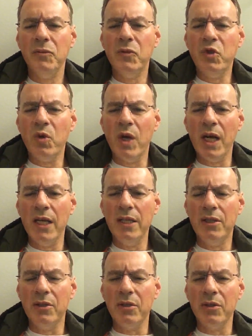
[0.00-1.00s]
trying
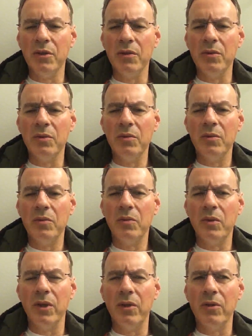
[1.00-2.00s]
to do
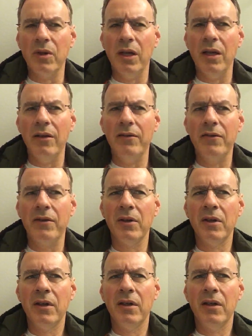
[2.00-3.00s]
with your life,
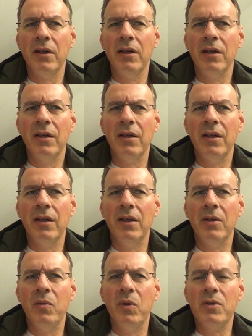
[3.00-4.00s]

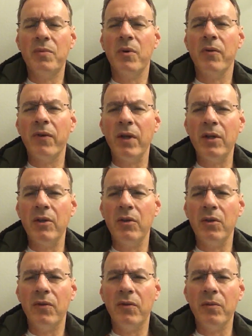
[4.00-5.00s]
and what's preventing
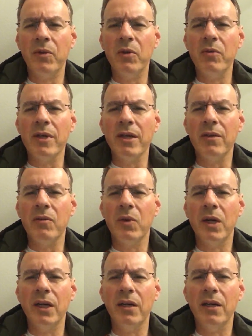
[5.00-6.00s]
you from doing it
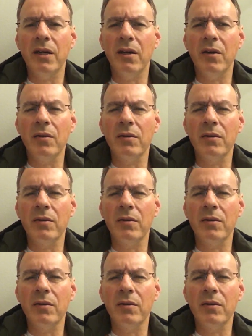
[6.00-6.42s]
right now?